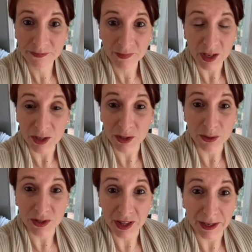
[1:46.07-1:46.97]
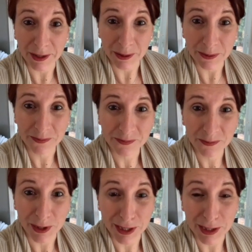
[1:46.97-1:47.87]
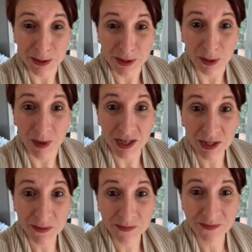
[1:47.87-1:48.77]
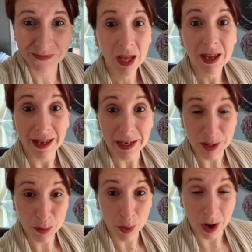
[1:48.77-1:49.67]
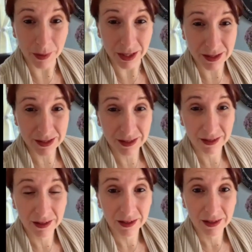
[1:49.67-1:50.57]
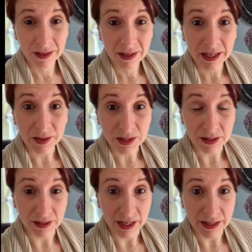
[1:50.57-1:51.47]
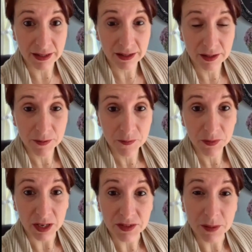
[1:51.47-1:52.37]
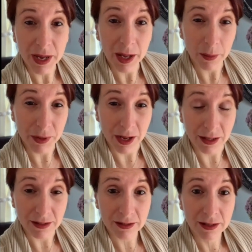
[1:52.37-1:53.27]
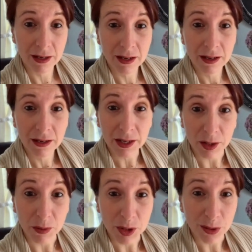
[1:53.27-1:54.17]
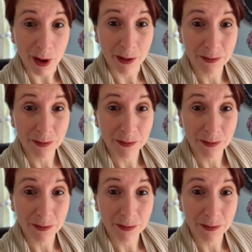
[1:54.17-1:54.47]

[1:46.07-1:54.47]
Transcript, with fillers: Huge thank you. We need you so much. And as promised, here's a list of some helplines here in Montreal.